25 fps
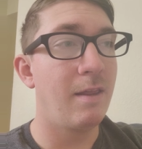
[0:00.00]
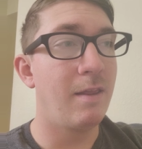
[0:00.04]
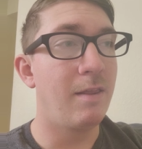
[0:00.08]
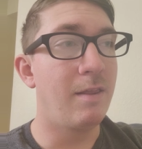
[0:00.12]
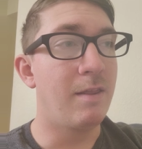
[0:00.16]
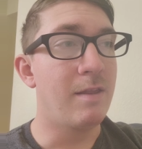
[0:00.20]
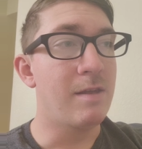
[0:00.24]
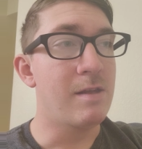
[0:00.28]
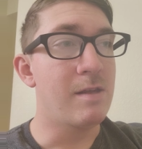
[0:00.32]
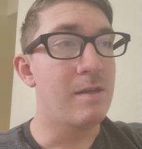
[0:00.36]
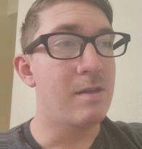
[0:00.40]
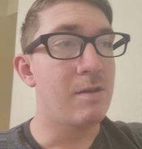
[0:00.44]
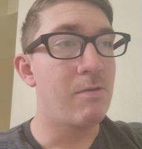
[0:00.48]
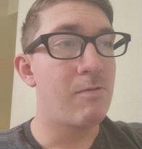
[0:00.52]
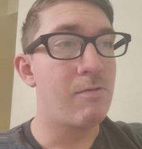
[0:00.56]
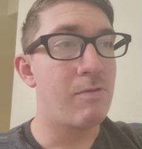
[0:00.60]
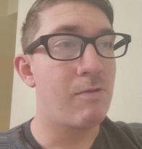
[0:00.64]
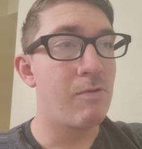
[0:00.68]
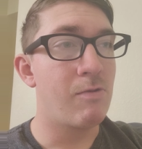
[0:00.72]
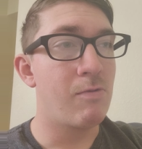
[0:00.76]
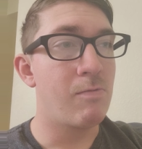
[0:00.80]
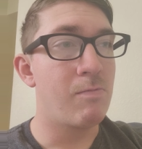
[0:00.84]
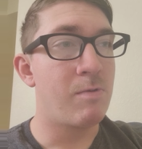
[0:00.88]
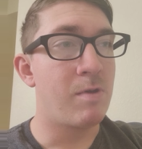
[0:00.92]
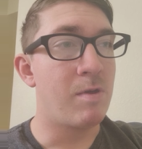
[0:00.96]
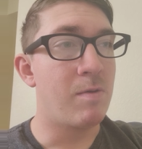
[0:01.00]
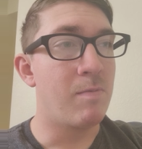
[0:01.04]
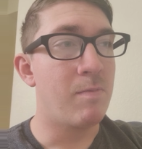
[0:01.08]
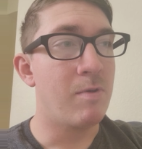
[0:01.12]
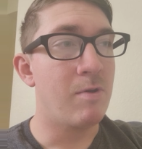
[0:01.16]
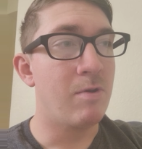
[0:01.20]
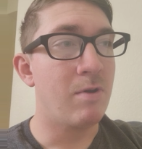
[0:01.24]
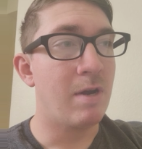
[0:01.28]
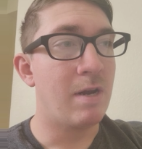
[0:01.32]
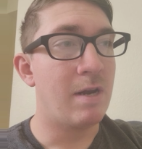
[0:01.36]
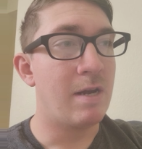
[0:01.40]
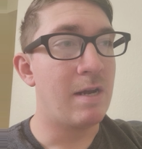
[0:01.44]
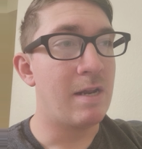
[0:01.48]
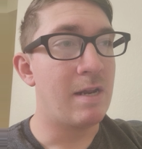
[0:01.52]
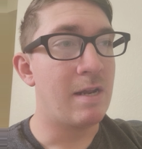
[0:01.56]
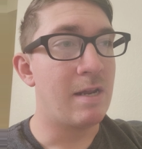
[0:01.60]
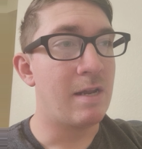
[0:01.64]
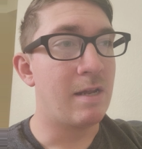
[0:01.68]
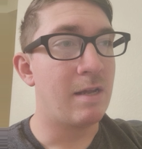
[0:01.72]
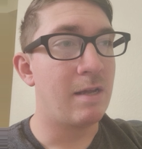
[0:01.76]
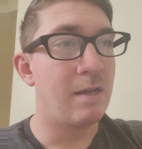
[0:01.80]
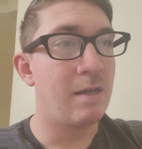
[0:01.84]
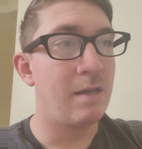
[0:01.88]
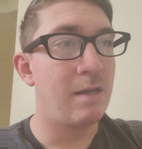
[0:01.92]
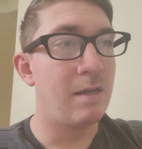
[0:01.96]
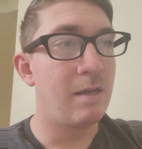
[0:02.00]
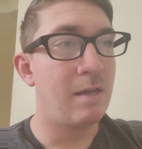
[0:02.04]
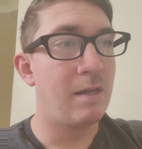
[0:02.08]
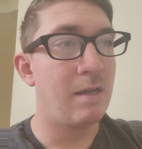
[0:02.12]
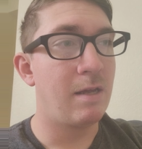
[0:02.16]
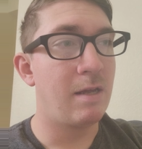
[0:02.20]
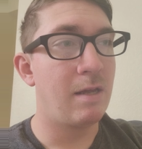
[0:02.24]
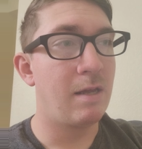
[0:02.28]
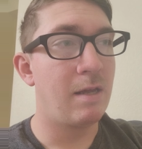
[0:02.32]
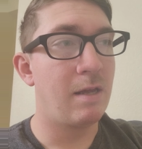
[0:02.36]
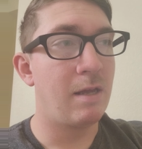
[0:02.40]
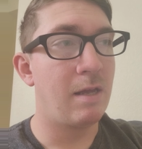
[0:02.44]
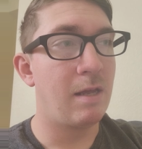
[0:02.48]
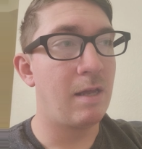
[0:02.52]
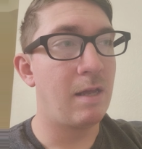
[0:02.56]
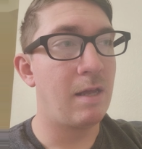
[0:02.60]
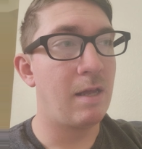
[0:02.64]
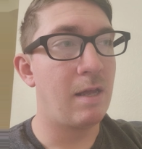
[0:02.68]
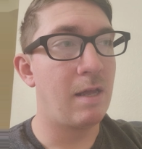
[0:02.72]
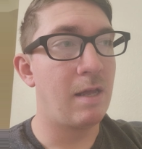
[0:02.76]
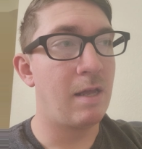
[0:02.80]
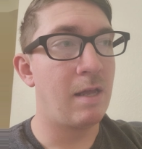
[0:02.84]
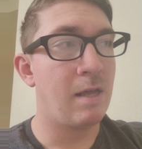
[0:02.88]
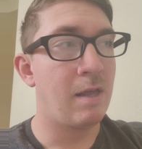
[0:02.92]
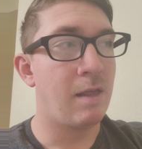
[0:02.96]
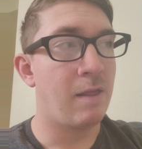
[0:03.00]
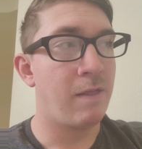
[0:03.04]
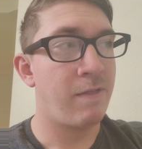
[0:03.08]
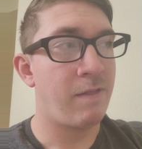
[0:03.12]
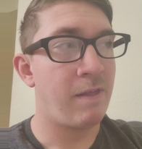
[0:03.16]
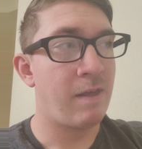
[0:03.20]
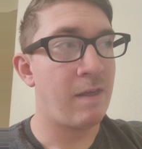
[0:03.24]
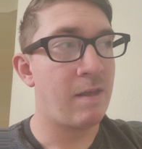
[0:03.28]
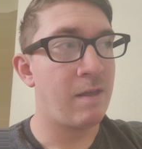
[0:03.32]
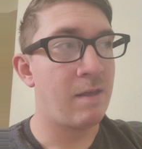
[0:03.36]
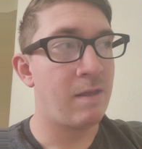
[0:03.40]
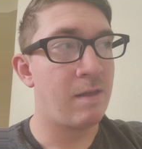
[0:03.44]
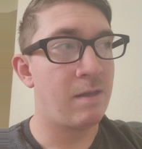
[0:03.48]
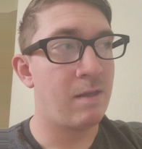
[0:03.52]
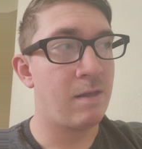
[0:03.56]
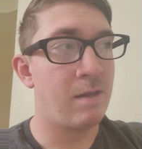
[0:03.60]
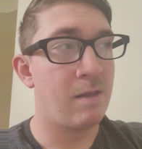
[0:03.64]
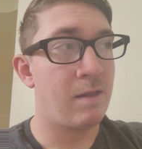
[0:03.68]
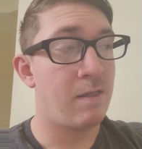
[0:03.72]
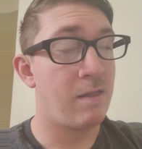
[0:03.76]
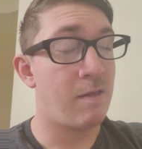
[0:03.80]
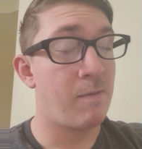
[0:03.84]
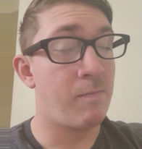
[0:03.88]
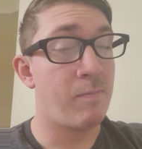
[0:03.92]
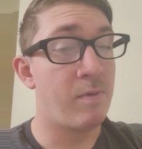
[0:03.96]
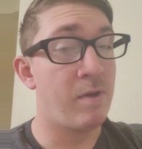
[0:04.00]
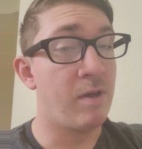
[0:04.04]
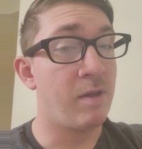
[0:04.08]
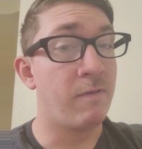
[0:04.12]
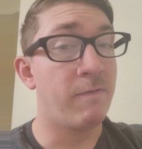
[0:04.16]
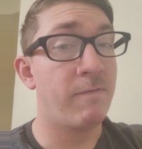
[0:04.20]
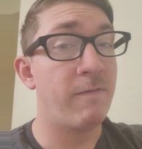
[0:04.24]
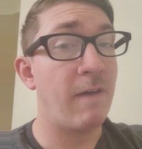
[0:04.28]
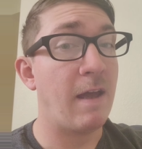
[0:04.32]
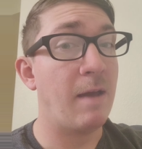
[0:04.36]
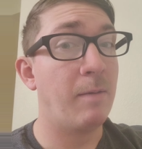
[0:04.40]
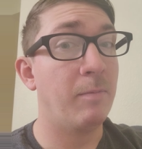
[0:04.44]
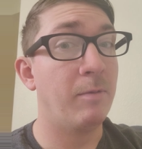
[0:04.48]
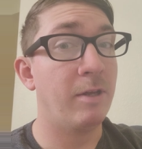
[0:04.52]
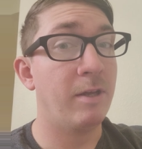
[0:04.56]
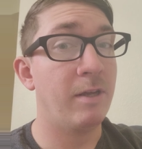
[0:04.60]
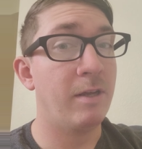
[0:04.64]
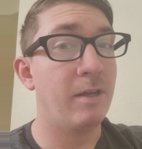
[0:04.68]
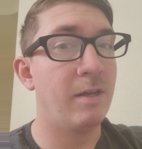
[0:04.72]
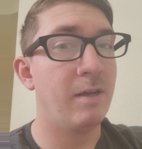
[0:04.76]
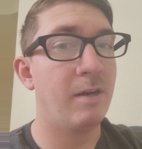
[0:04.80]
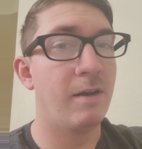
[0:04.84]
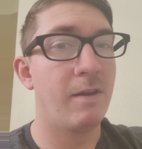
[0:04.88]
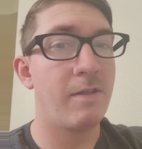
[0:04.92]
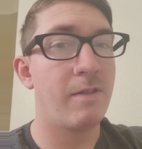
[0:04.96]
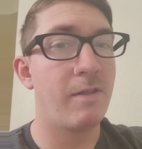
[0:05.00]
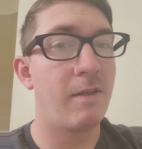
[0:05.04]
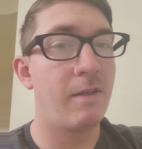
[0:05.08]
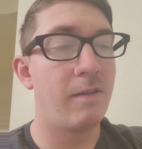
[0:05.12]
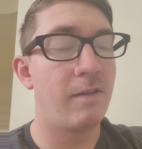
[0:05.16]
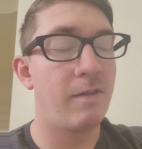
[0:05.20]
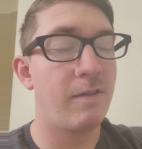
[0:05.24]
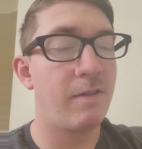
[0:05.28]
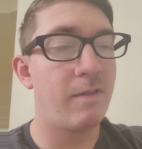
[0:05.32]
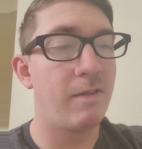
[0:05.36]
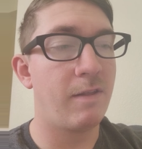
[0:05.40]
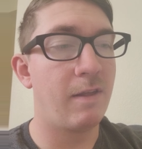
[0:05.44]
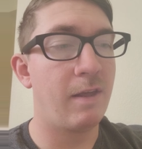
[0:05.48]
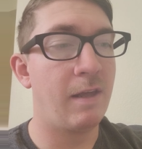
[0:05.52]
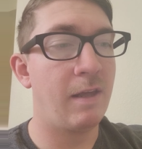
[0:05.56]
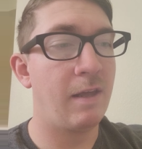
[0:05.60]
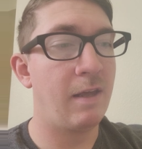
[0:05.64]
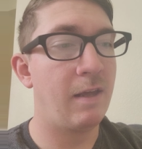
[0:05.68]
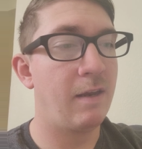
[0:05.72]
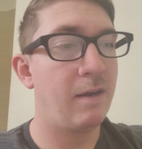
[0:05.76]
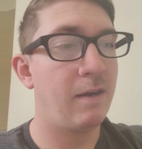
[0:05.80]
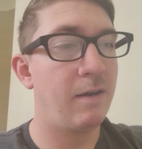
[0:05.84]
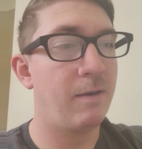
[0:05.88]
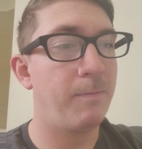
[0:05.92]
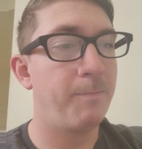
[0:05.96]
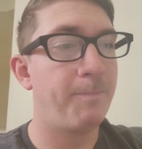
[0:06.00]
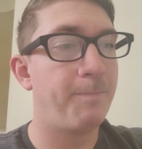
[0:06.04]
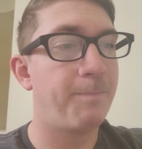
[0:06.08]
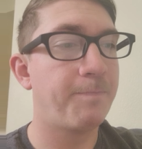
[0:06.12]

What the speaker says: The YouTube community is a big family in a sense, and